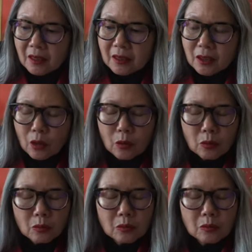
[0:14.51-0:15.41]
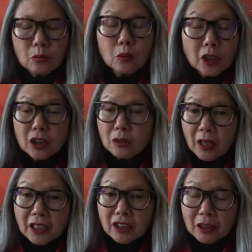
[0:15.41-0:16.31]
So, would you
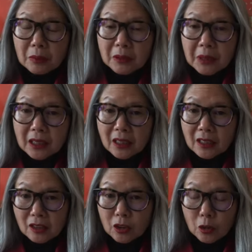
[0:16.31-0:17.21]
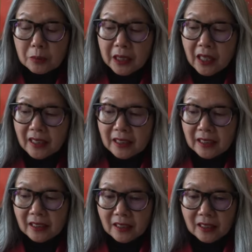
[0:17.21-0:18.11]
like to implement your big
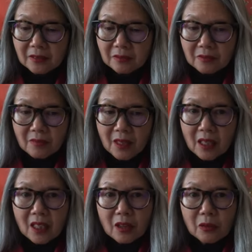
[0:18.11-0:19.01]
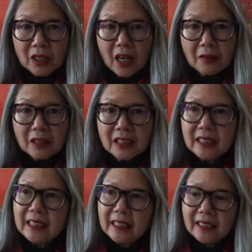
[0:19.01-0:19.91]
ideas? When I was
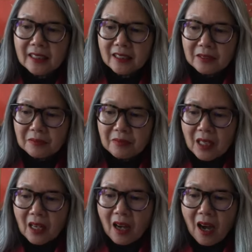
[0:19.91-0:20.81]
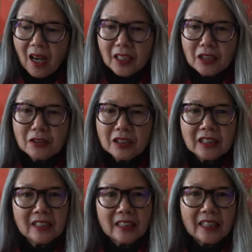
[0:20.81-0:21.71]
a kid, I used
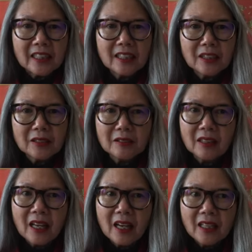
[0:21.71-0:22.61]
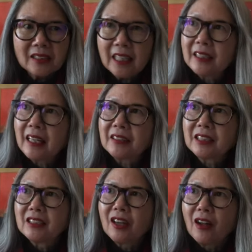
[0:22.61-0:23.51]
to think that
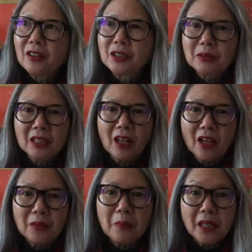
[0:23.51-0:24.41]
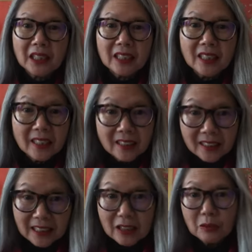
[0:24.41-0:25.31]
$10,000 was a lot of money and
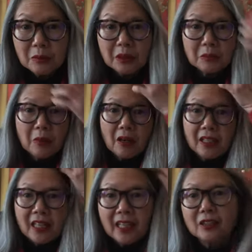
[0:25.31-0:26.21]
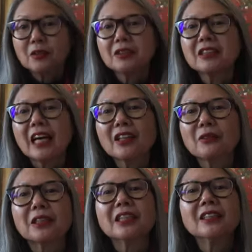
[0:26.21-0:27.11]
this would be my annual
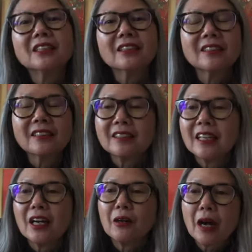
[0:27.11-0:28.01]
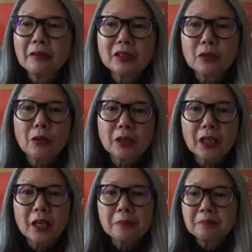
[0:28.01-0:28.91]
salary. Now, I was
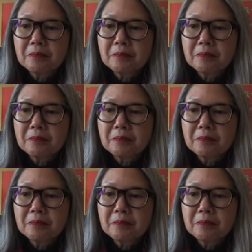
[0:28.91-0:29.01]
growing up